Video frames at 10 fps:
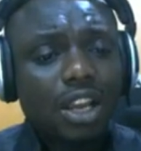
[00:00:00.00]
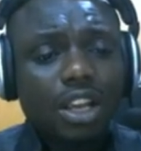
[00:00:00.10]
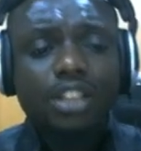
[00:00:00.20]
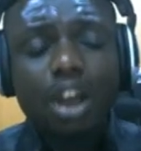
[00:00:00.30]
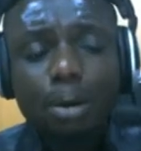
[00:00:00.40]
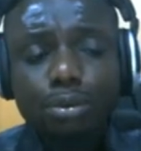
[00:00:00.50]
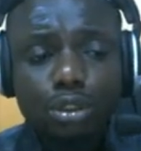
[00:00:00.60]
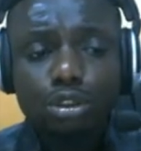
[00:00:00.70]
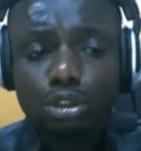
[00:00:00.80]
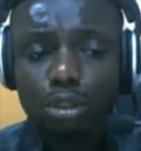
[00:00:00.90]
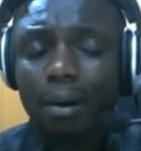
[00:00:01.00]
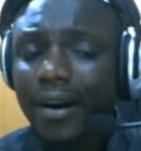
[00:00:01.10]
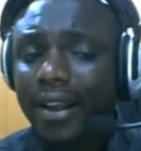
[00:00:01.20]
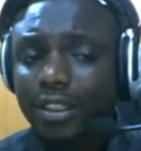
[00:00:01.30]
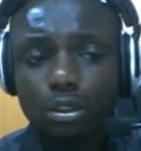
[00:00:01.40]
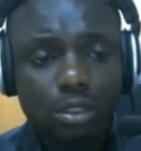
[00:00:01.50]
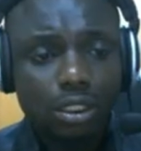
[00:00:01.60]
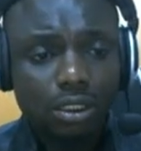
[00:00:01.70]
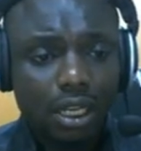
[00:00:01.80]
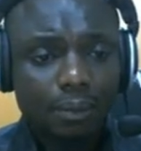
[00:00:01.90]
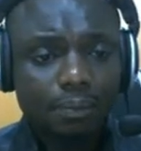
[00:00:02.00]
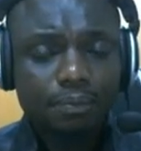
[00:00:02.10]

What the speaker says: It helps you to summarize your data,